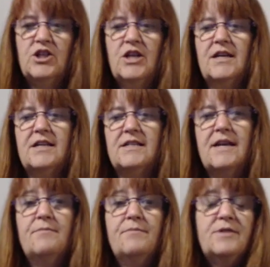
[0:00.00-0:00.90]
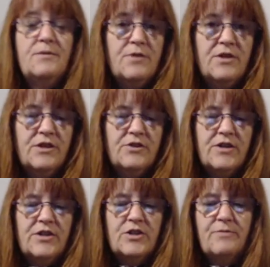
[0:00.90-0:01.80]
chicks and to put in their
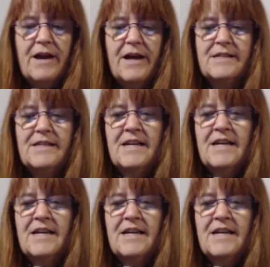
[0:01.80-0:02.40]
treasure bags.